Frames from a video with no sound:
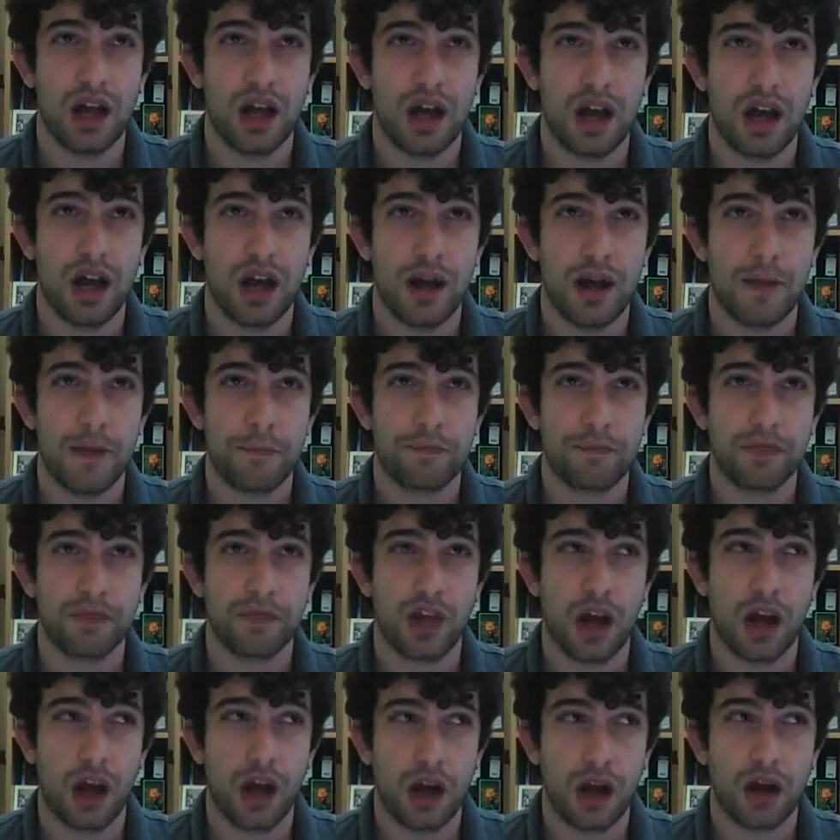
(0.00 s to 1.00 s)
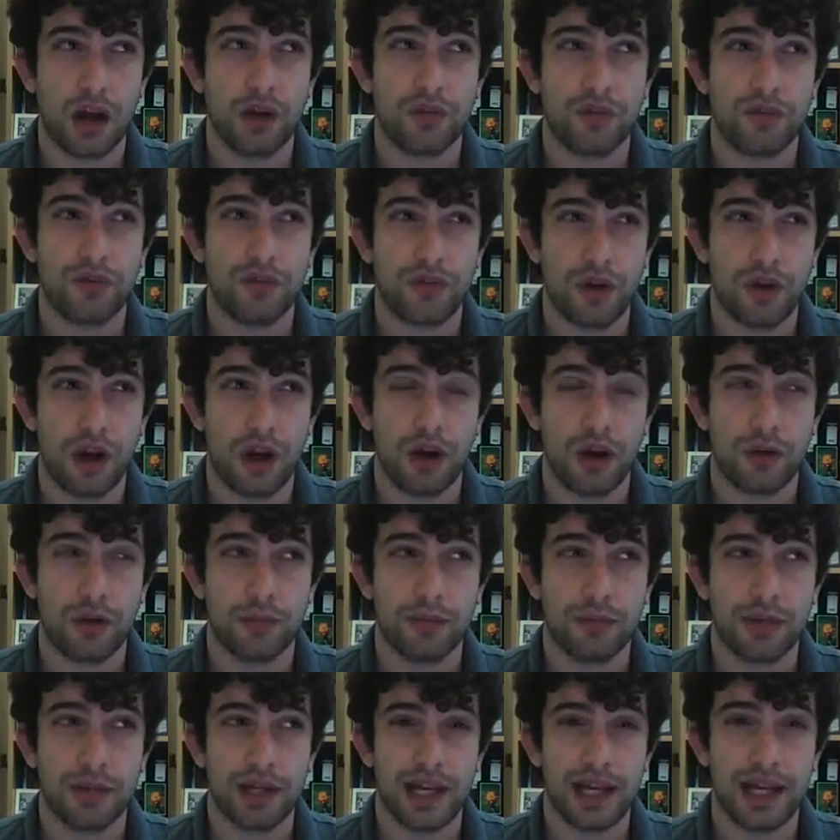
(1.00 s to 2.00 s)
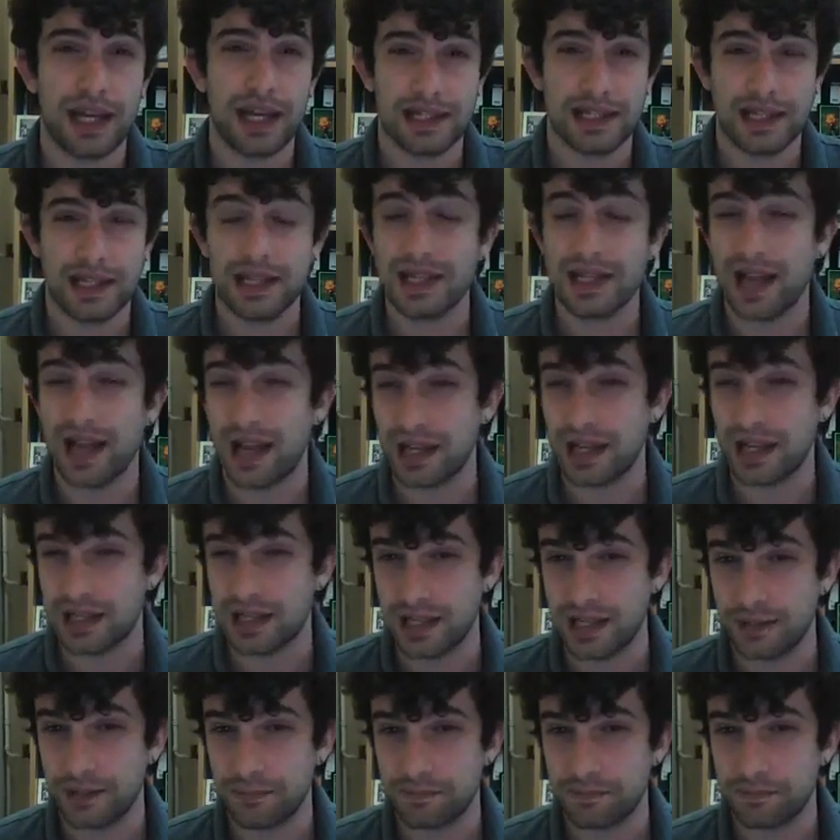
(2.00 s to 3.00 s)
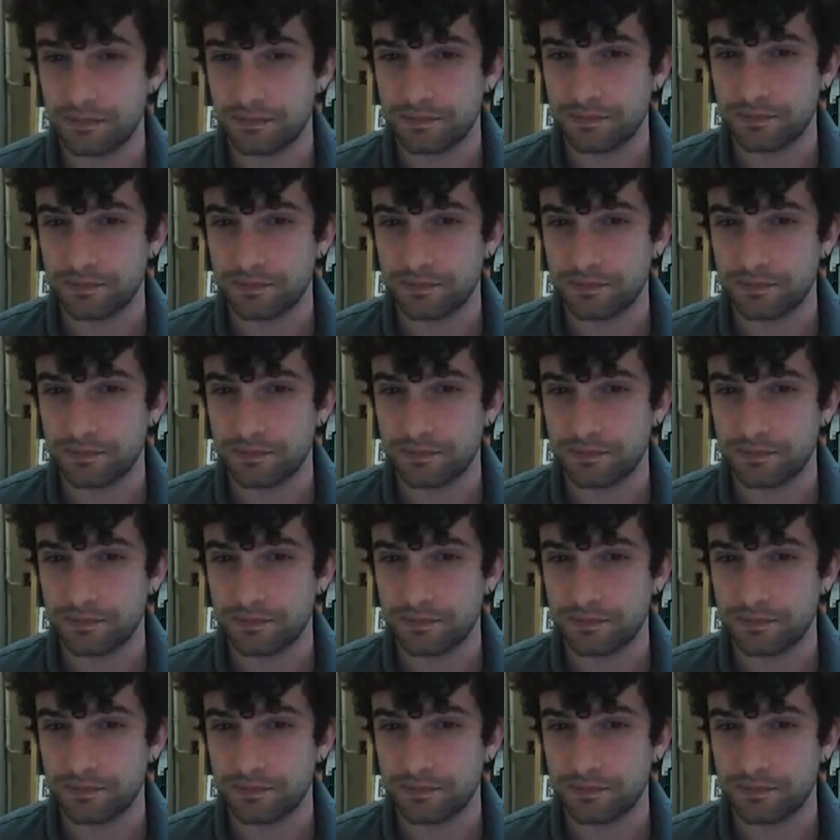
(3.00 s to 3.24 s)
are from 1890.